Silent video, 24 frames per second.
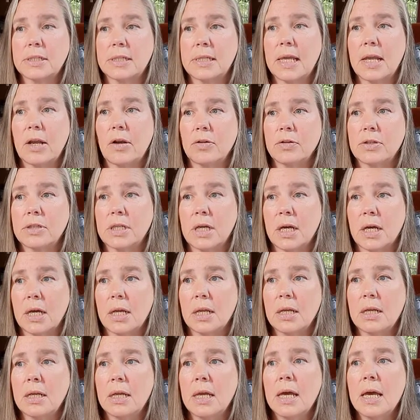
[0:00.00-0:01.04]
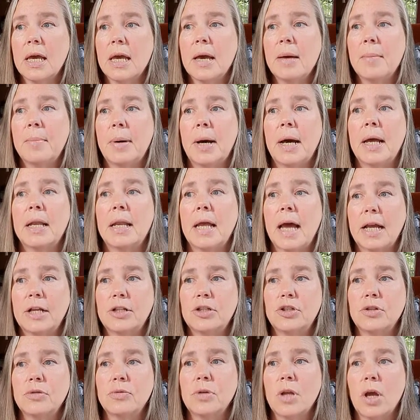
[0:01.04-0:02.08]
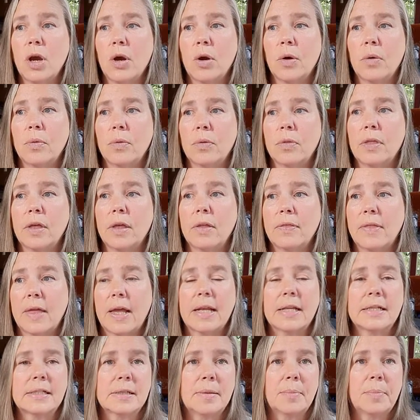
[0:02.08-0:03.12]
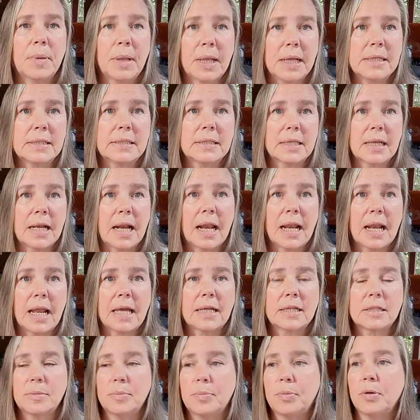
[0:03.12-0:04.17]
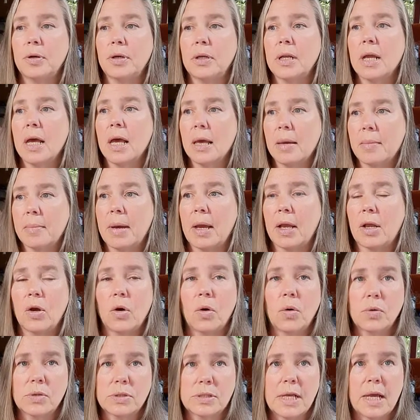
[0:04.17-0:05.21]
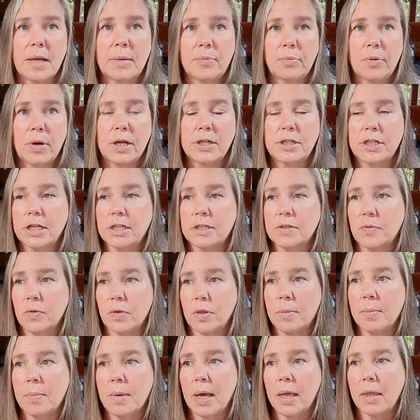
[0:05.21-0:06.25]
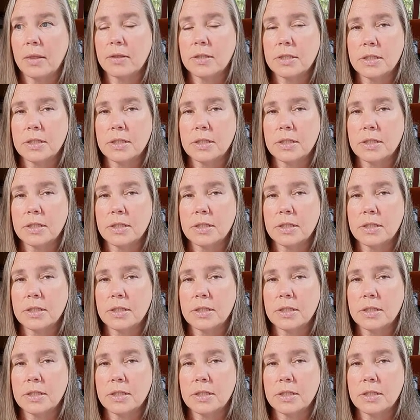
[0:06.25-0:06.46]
They are done, but I do know that that is a place that I like to put my goals and projects for the month.